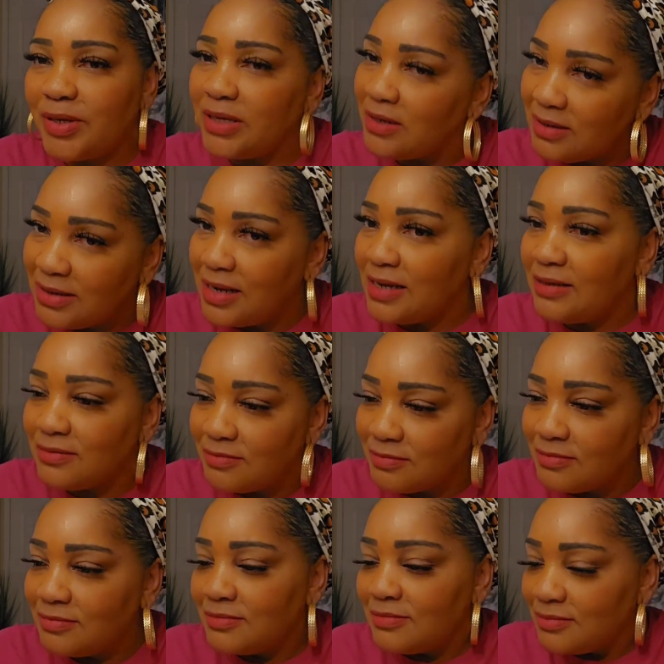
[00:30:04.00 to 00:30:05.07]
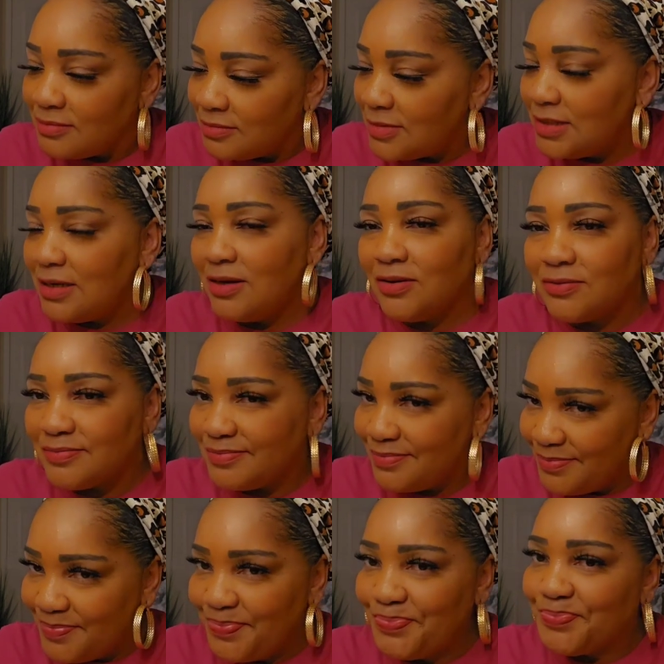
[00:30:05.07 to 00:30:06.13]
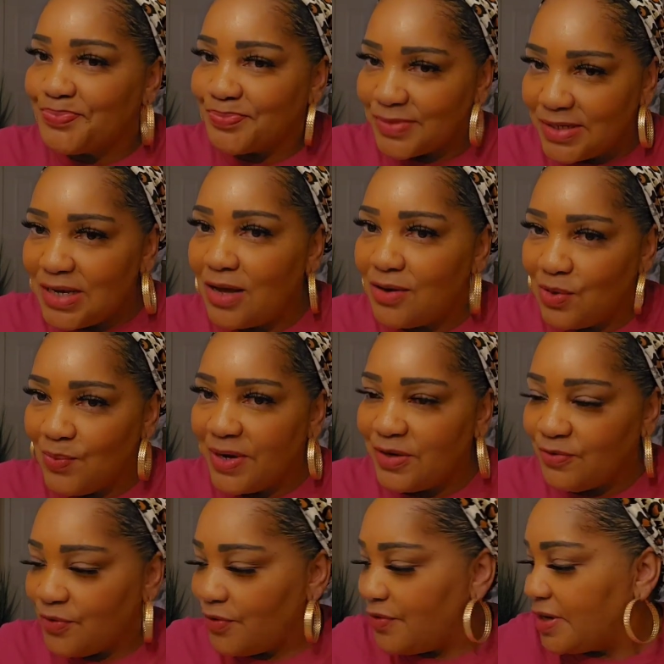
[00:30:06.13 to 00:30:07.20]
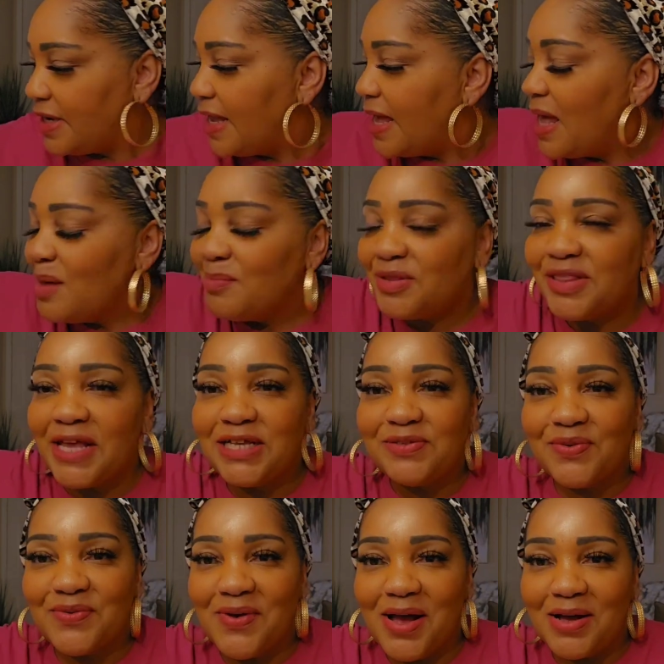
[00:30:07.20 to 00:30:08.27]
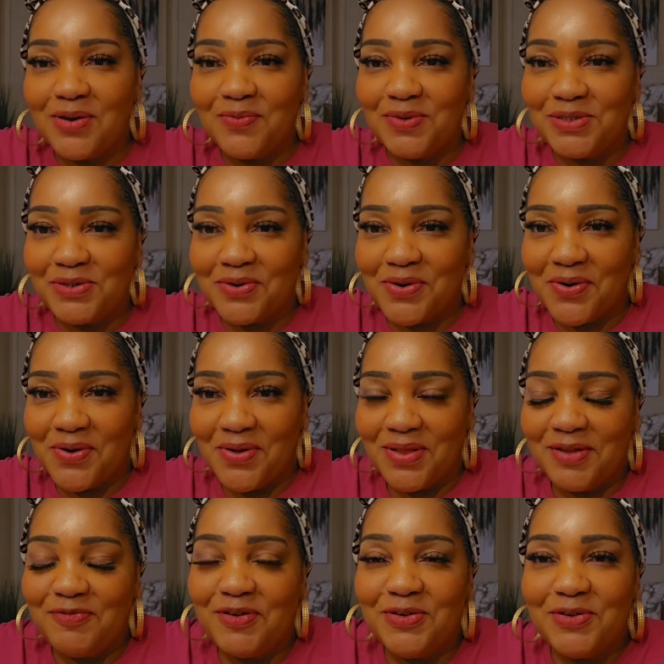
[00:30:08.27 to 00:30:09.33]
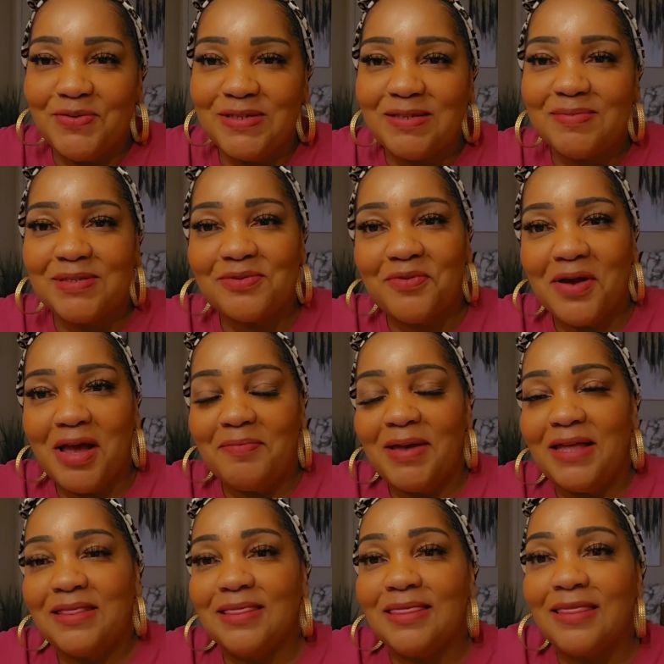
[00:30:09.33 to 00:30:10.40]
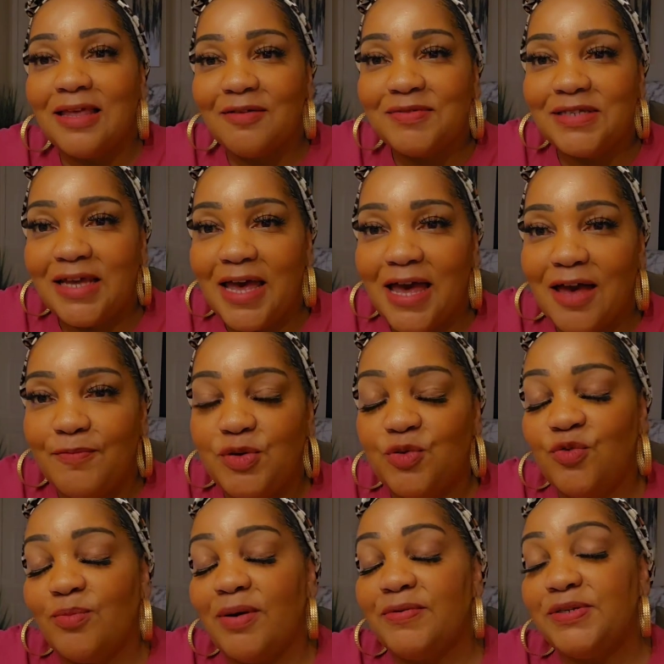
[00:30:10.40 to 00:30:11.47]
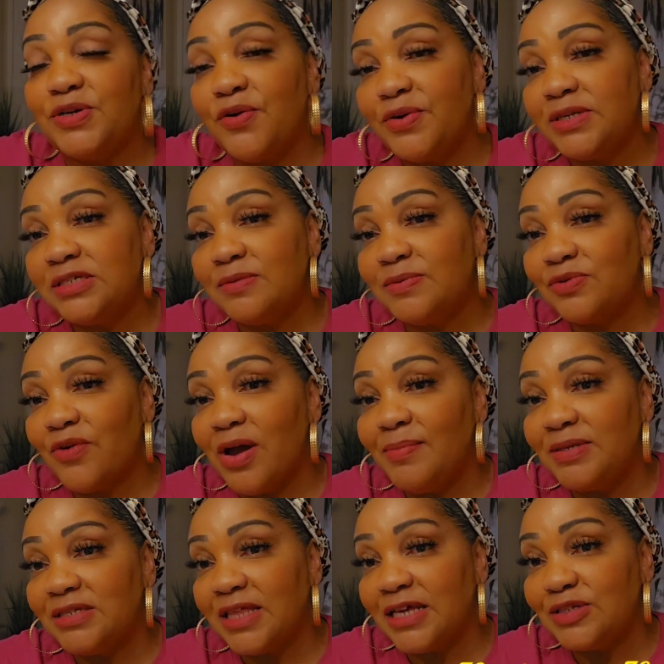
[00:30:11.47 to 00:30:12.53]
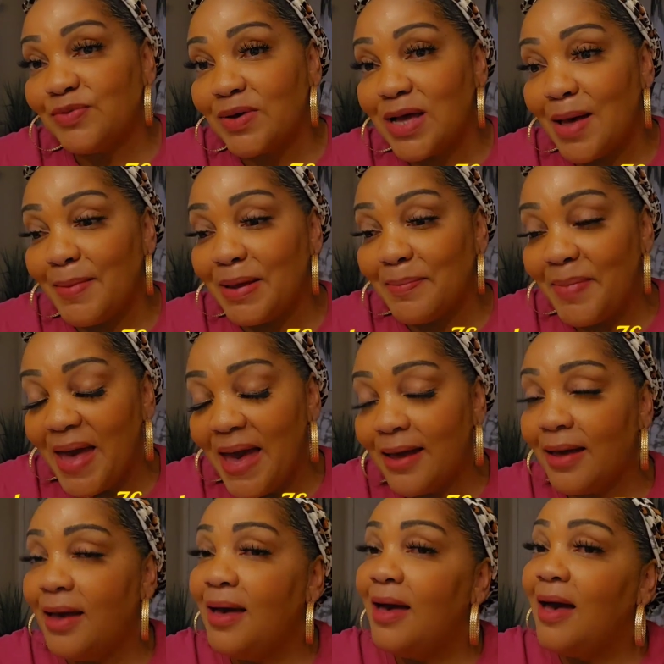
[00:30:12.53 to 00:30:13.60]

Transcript: but it ain't, you know, y'all can wait for it. But thanks for rocking with your girl. If you're new, subscribe. I'd love to have you. For my returning subscribers, thanks for coming back.